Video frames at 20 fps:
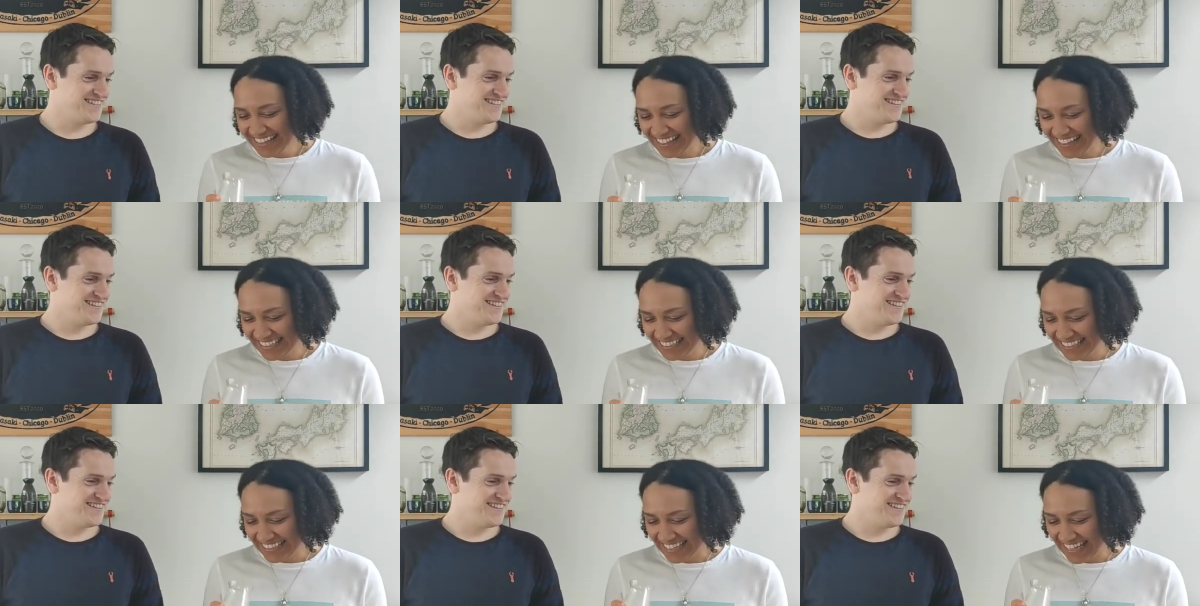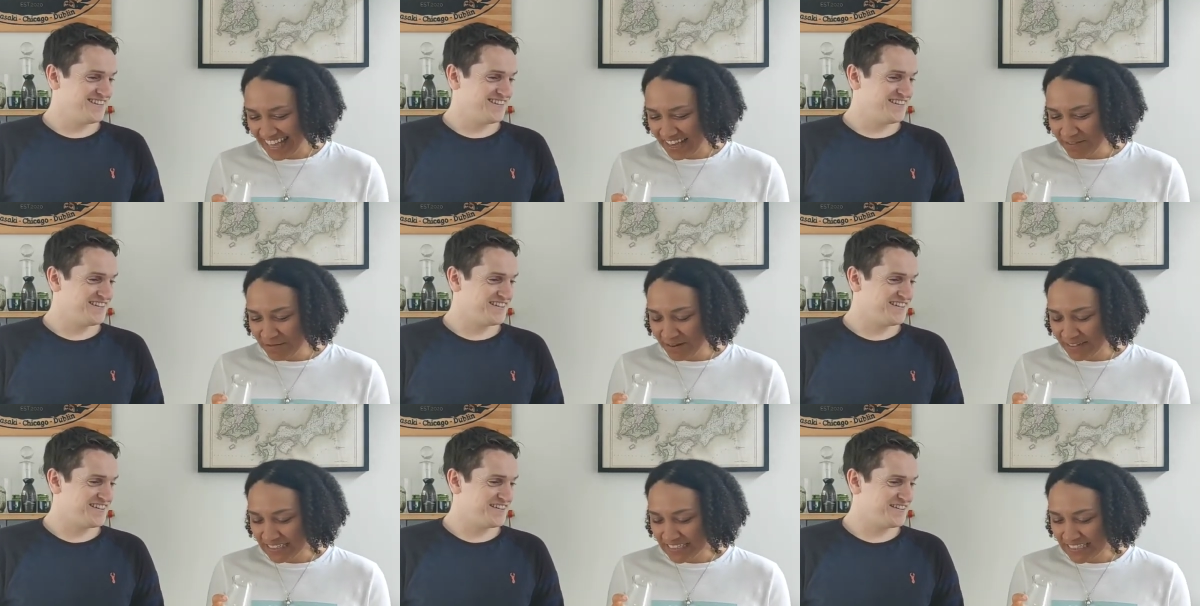Speaker 1: Let's see.
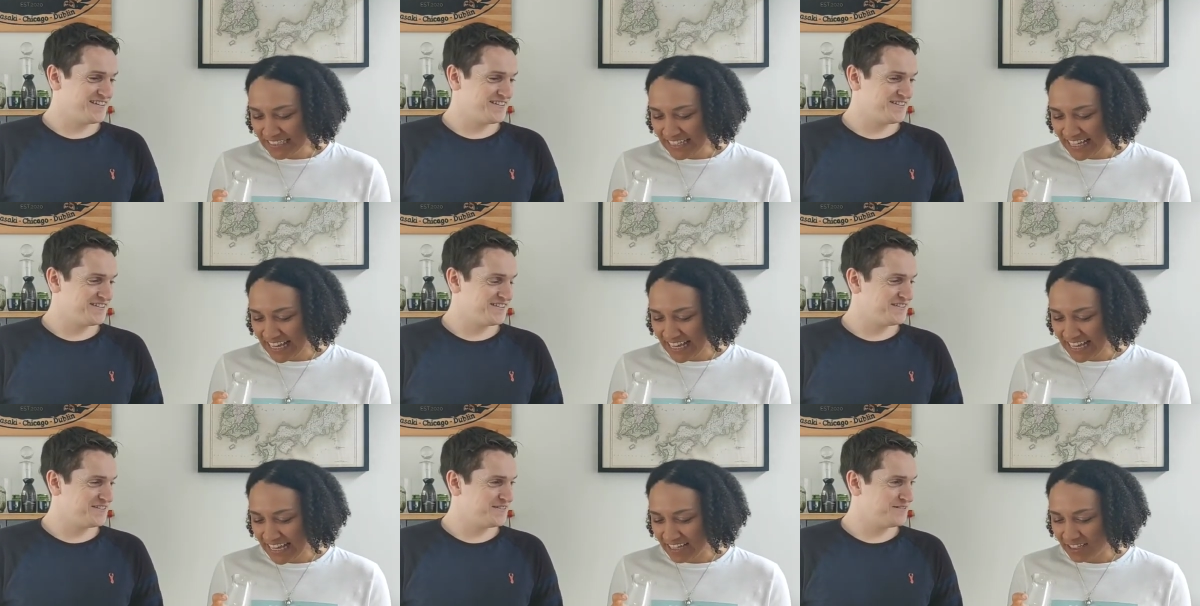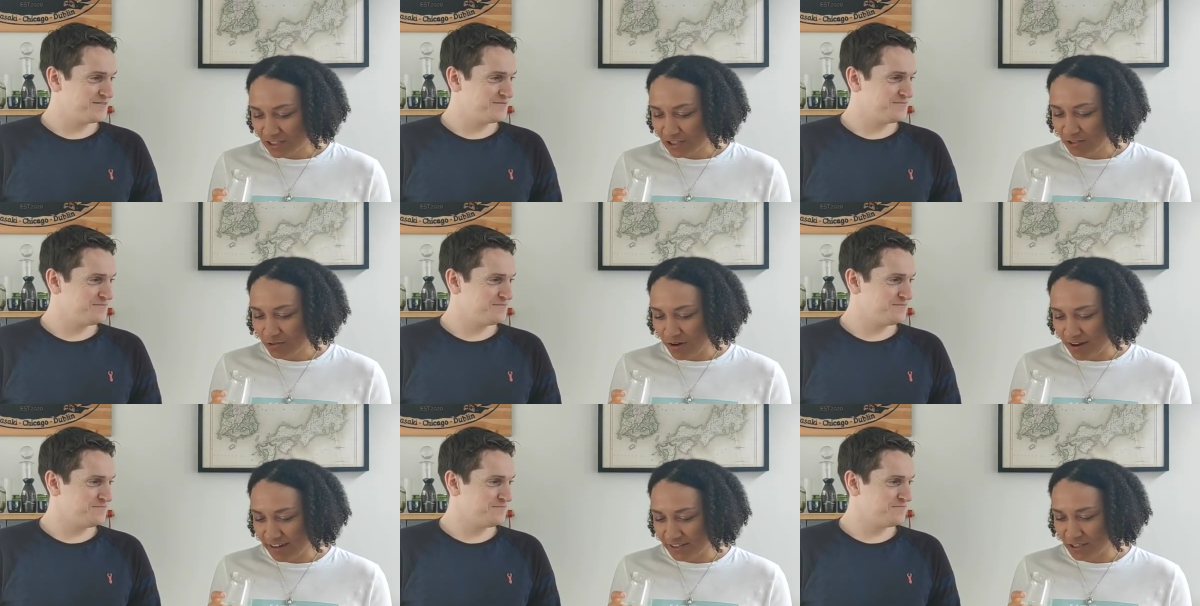It wasn't like
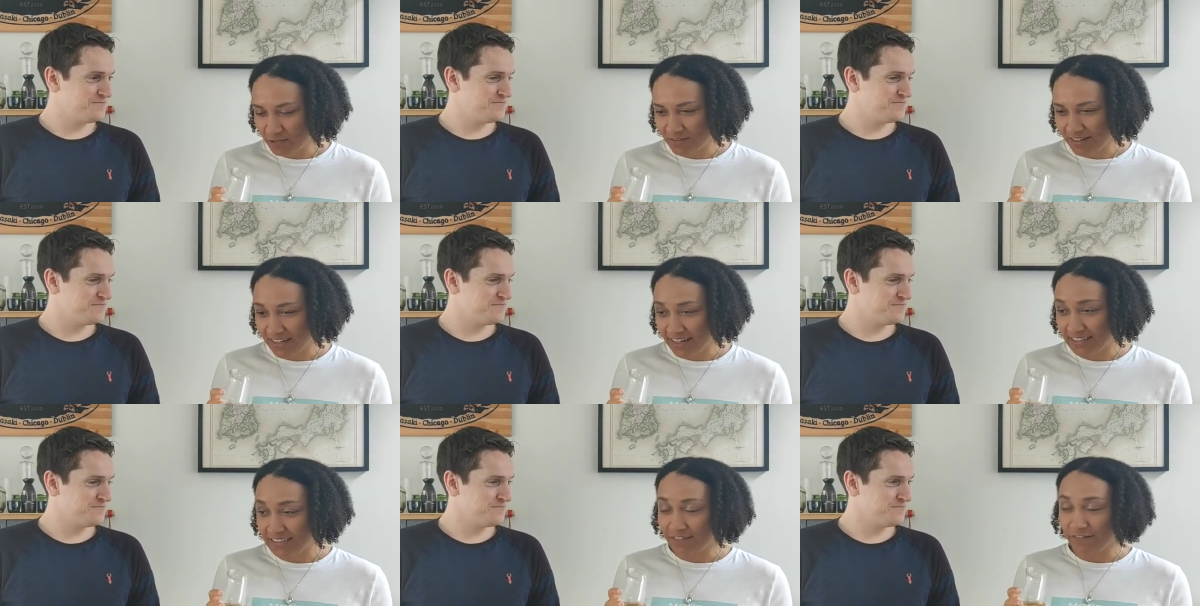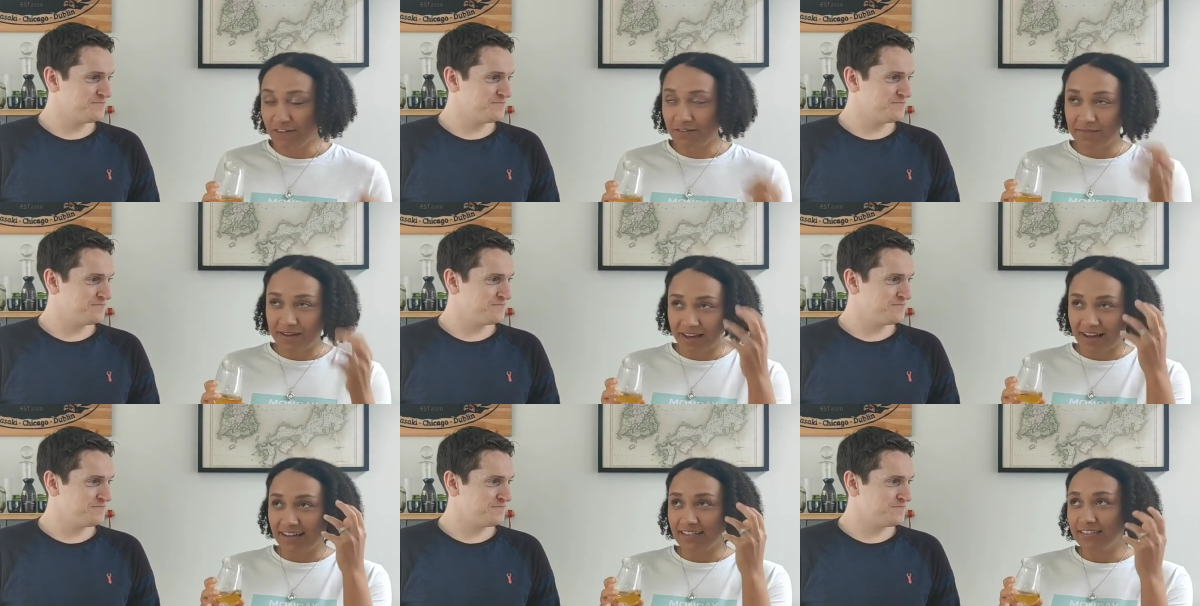too harsh on my eyes. I felt
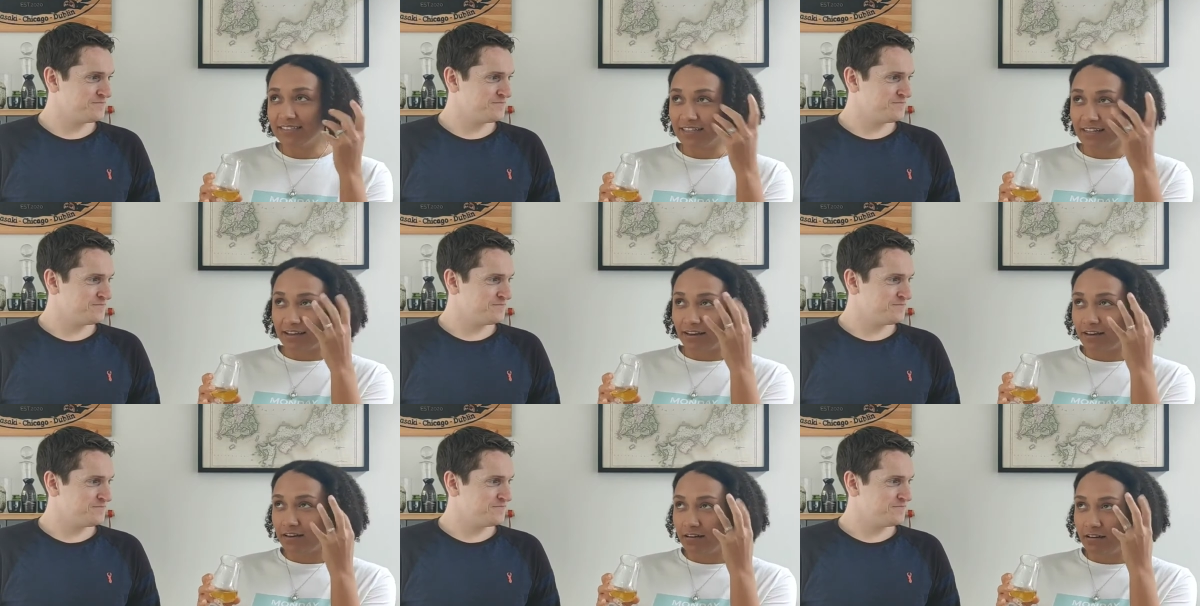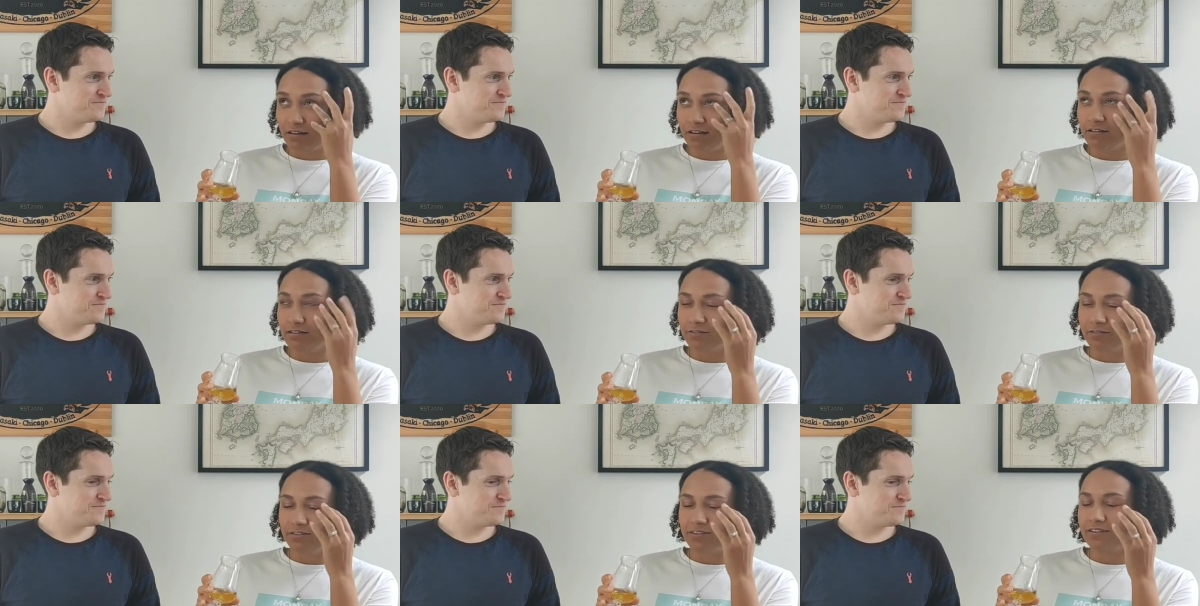my eyes like
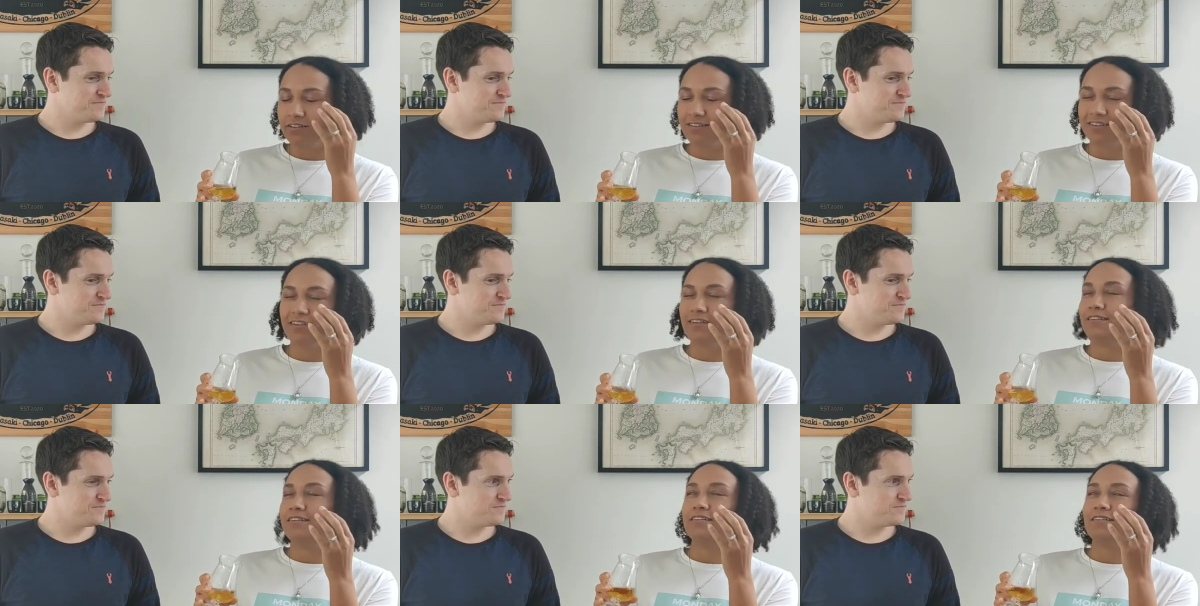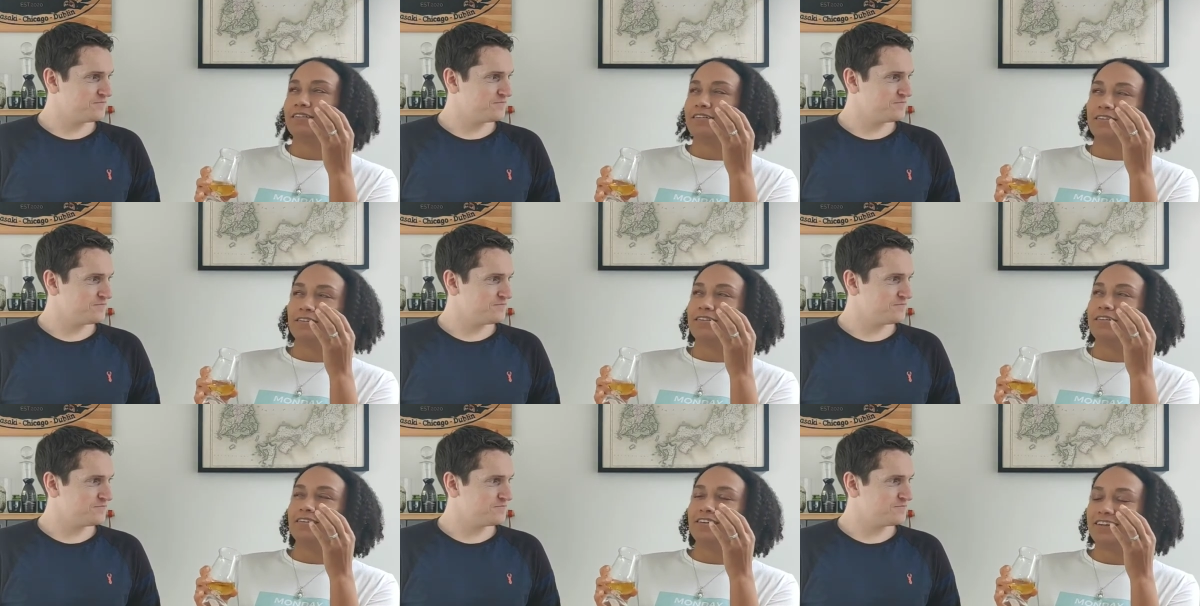a
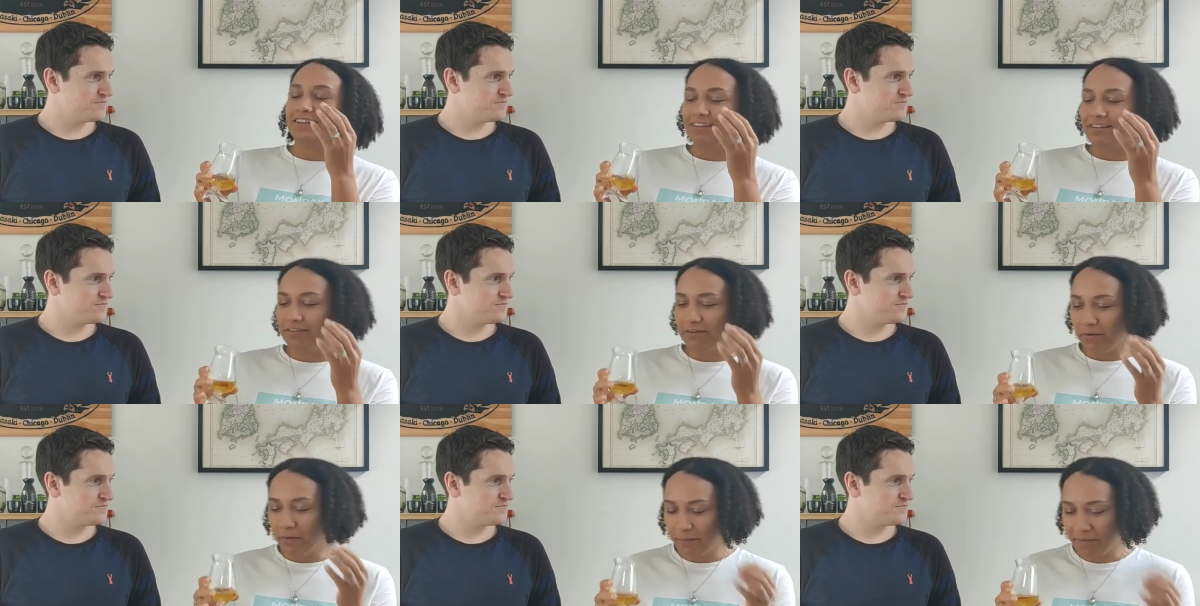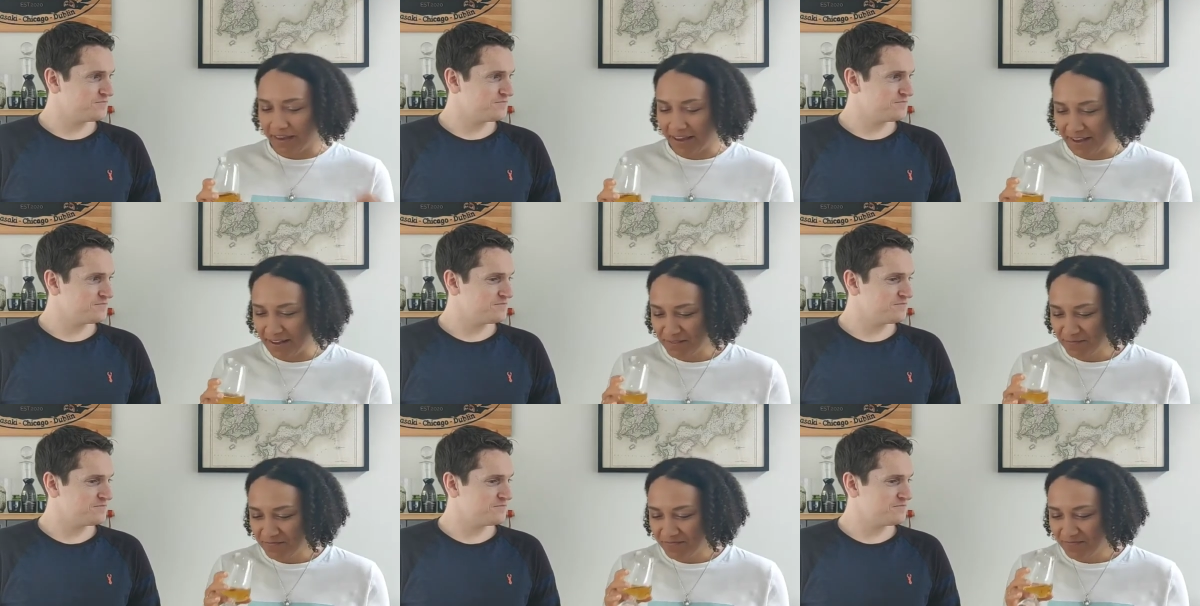little bit.